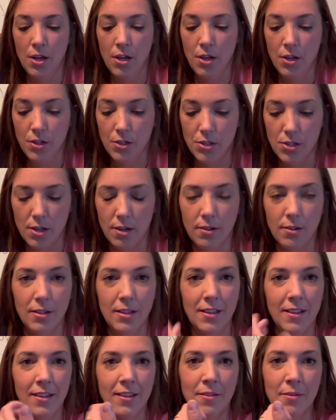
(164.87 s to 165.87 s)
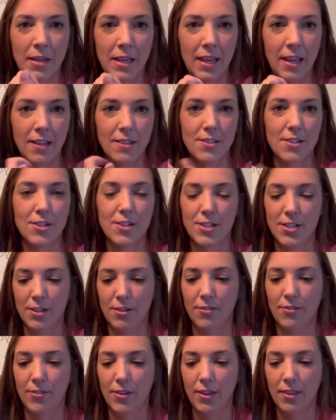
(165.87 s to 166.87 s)
So my hands are still
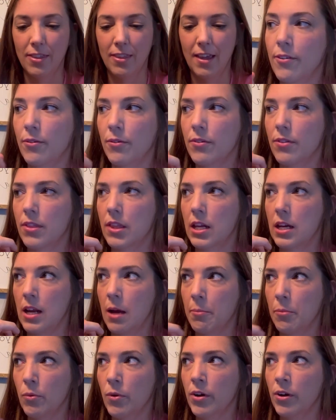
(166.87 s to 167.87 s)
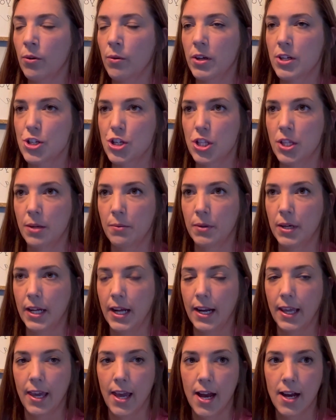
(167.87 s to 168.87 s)
filthy. The number one question that we're
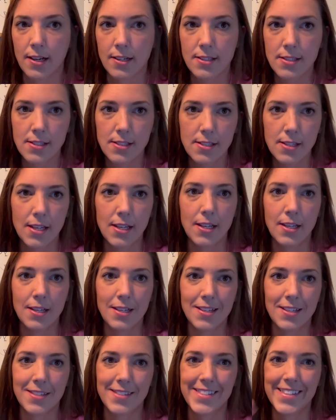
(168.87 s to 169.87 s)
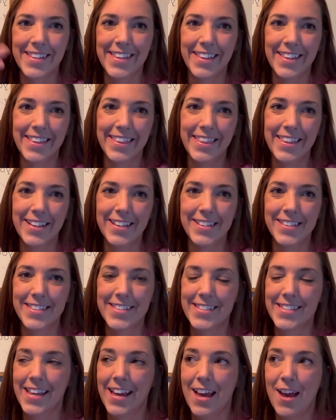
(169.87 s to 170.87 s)
getting asked is,
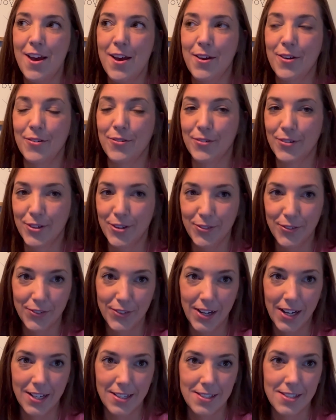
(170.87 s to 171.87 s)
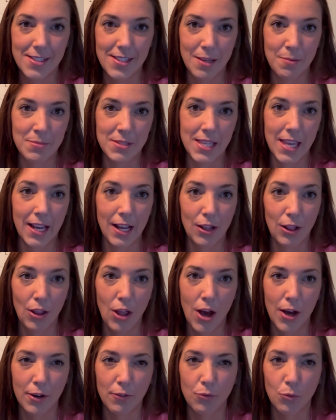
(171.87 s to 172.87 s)
this roof raise seems like a
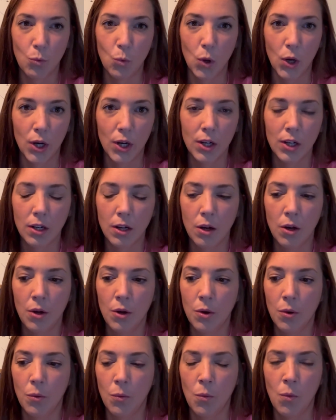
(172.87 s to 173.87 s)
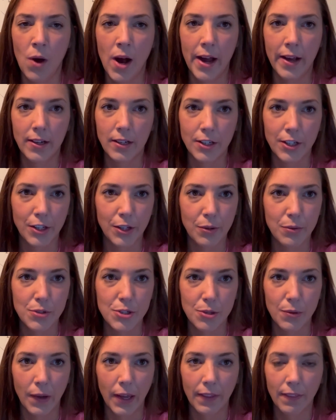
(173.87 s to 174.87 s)
lot of work. Why are you
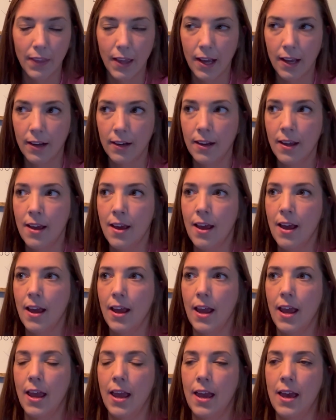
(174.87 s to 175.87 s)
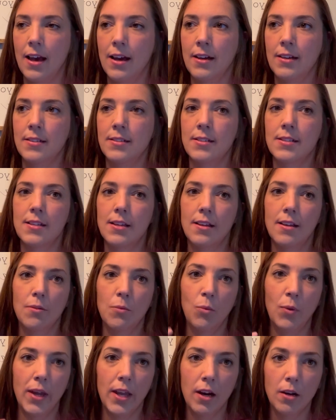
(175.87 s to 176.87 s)
doing that? And
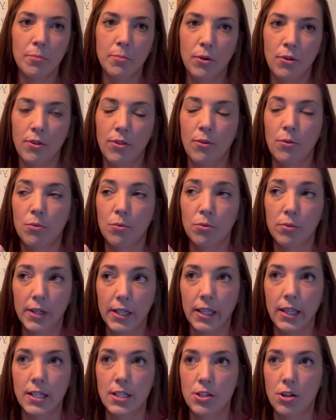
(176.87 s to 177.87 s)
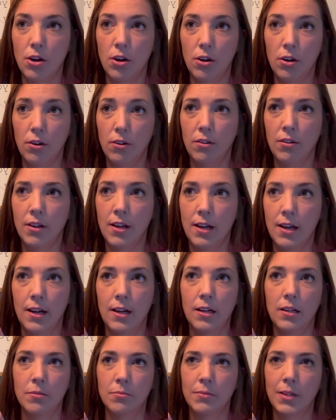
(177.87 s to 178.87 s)
we are both really tall.
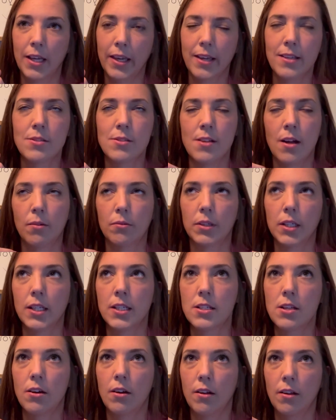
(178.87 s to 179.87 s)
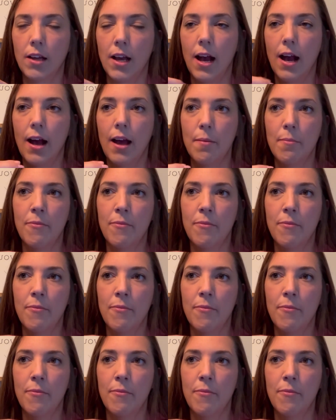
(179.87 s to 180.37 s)
I guess not really tall. I'm